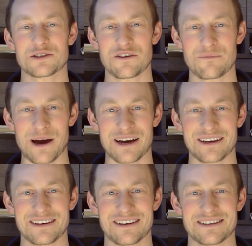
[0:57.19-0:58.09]
give back,
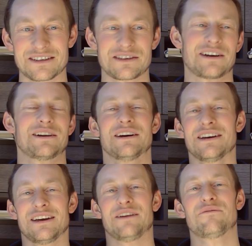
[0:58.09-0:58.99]
and just kind of
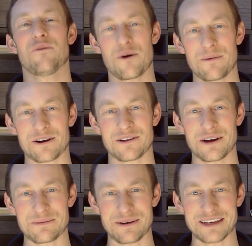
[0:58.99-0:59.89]
inform our
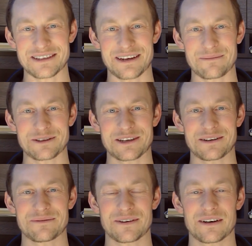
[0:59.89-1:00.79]
client base in
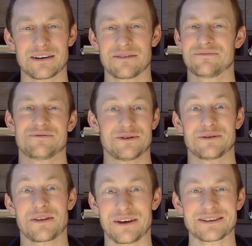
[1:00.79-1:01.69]
Edmonton of
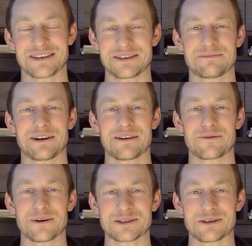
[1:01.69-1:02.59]
certain things that you might have
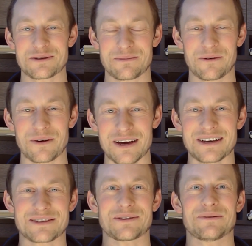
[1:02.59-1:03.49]
questions about.
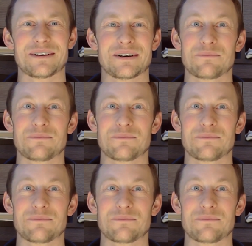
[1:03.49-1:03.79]
So